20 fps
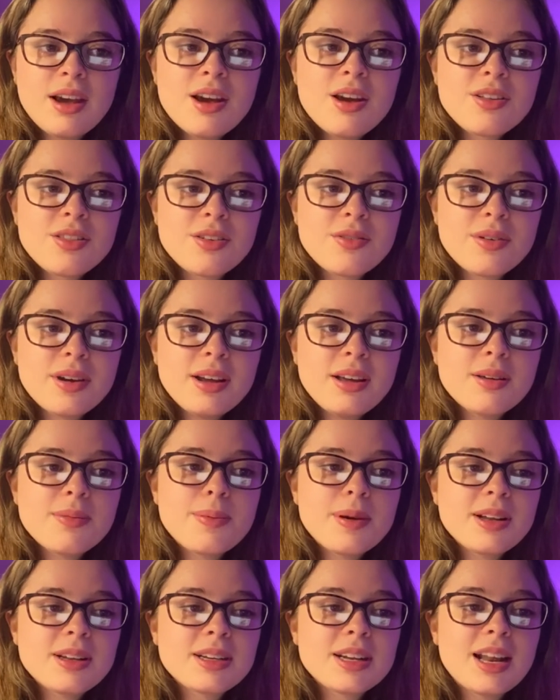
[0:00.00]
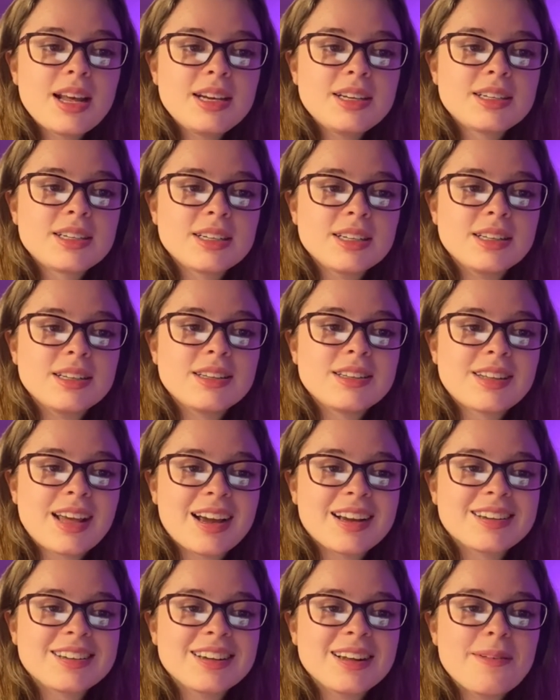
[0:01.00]
The recapitulation
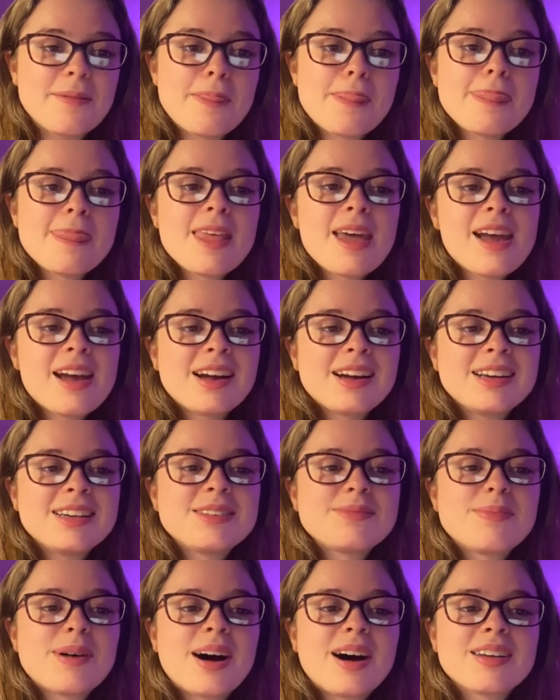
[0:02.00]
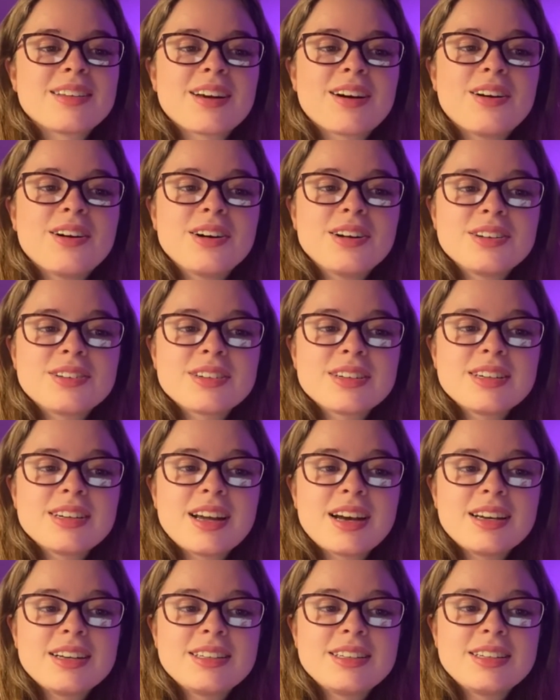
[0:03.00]
section is bars
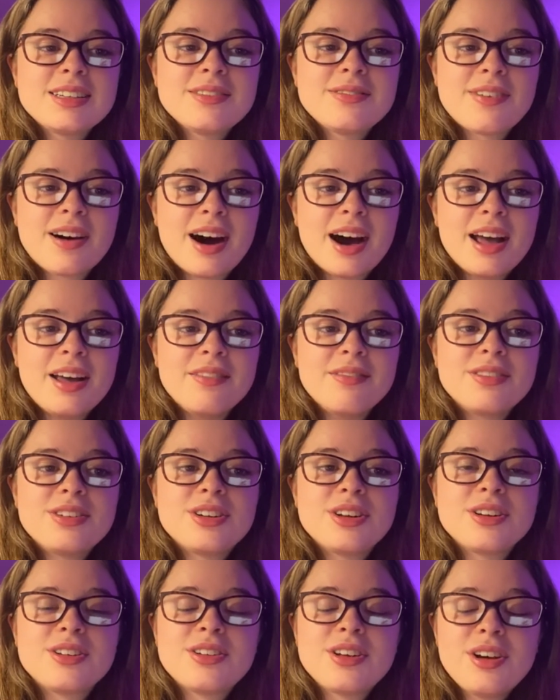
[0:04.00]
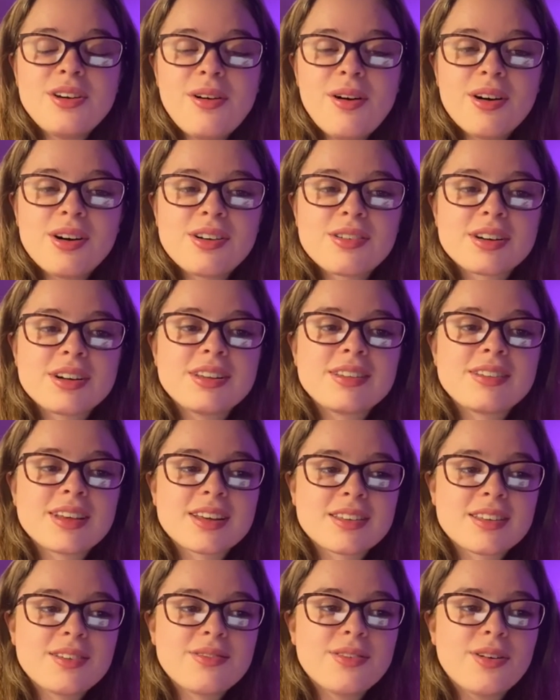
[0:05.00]
195 to
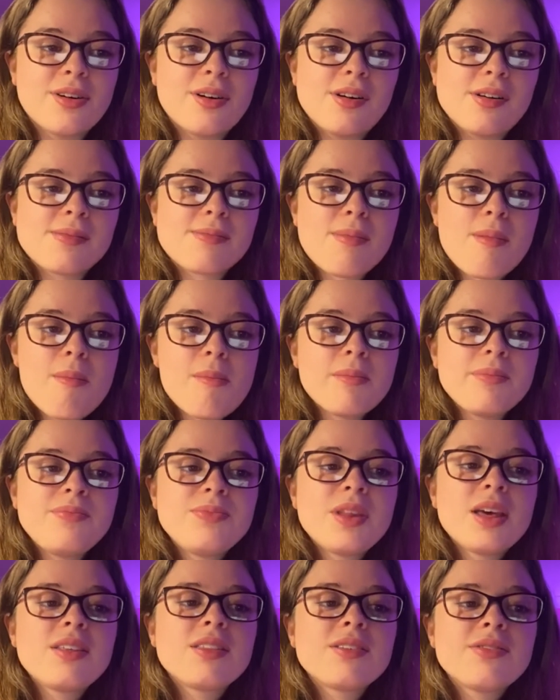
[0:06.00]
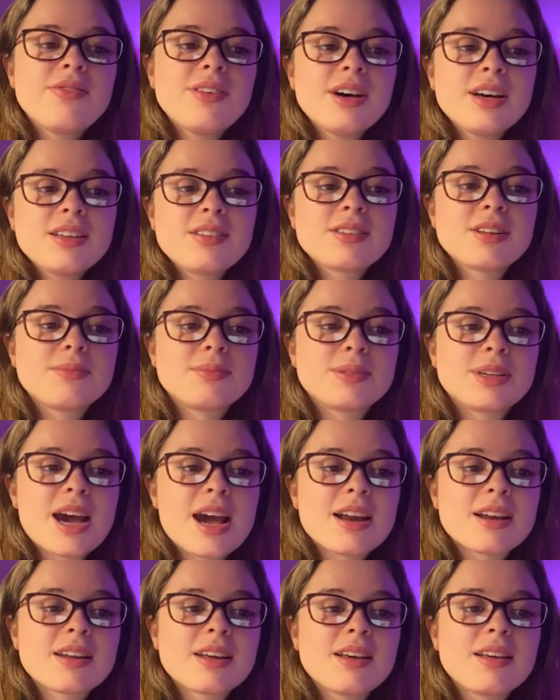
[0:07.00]
264. The first
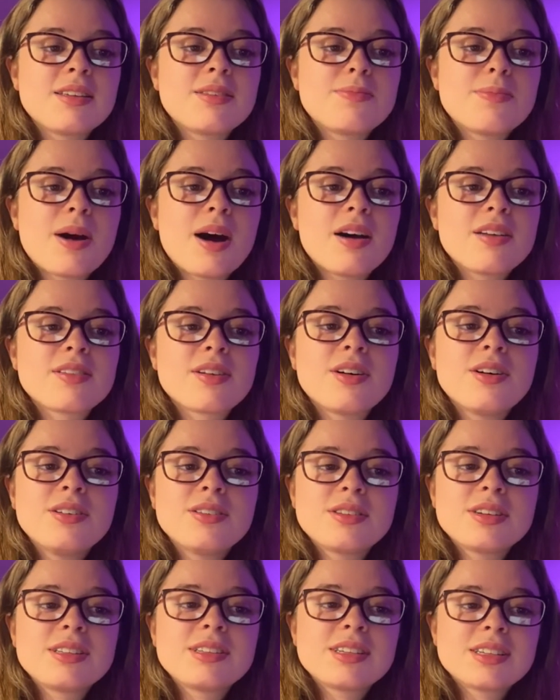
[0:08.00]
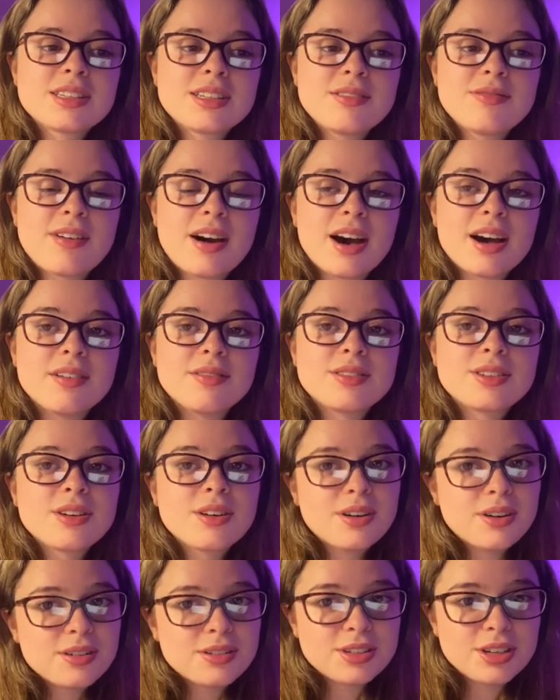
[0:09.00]
subject is bars 165
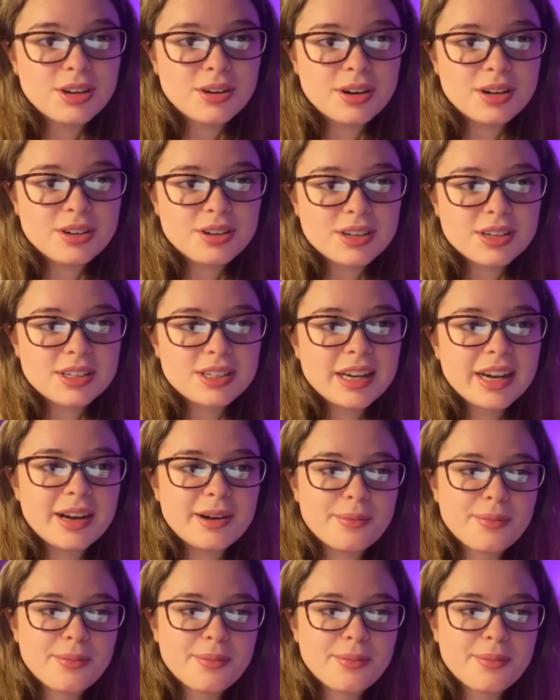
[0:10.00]
to 202.